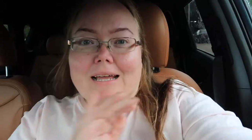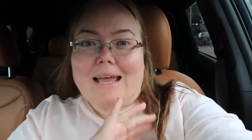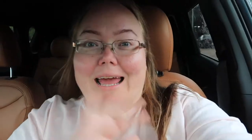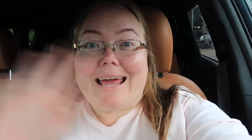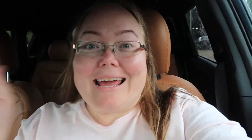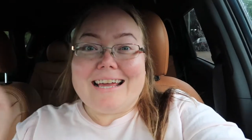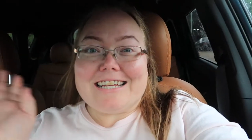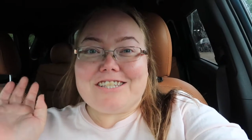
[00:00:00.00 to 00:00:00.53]

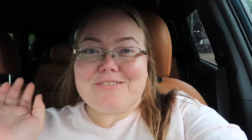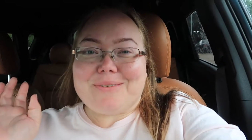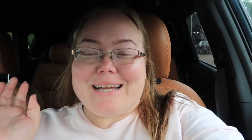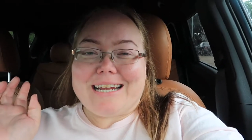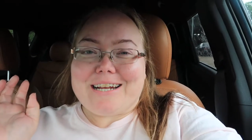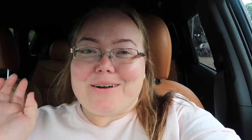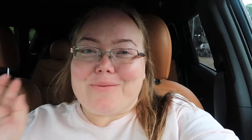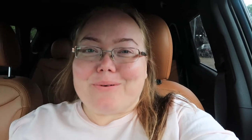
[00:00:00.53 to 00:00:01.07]
Hey, it's
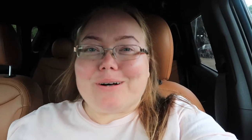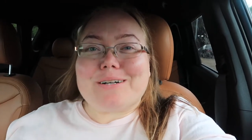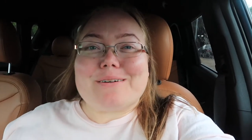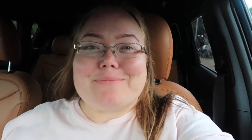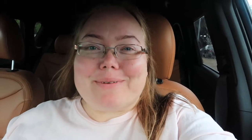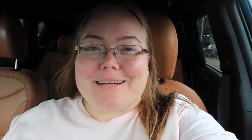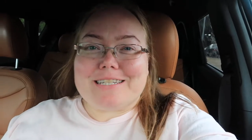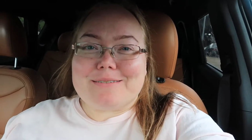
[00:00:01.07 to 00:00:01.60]
Rhianna.
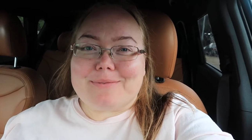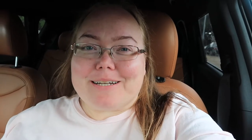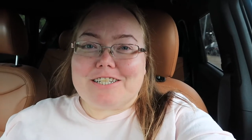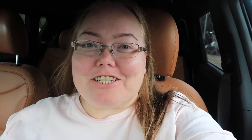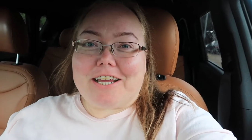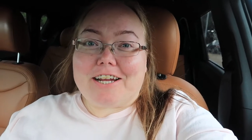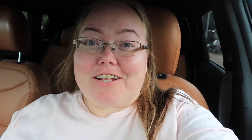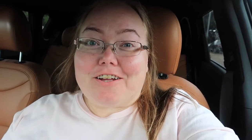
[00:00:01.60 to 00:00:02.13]
Welcome back to my
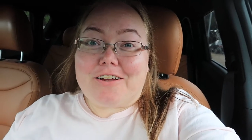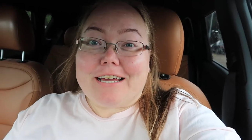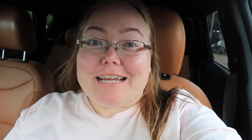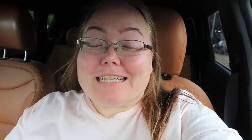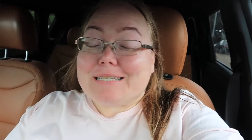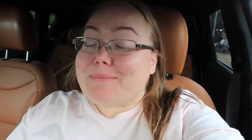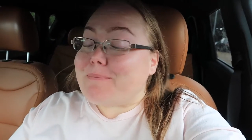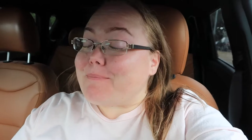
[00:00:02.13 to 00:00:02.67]
channel.
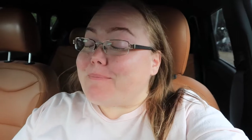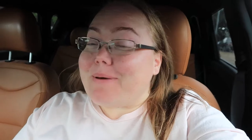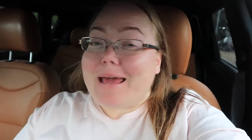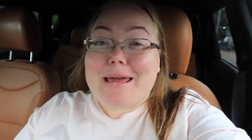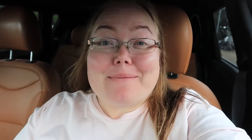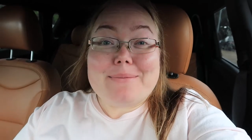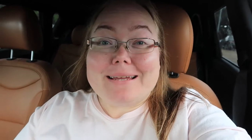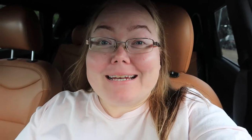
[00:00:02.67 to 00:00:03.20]
It's
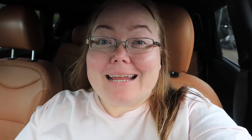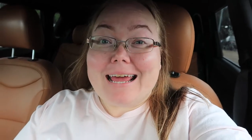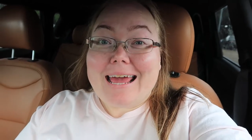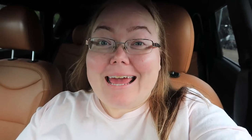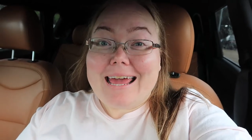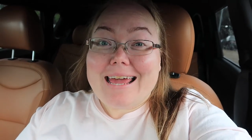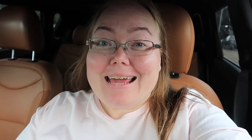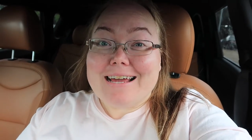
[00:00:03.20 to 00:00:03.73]
baby
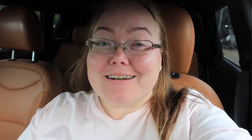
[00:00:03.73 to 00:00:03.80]
day.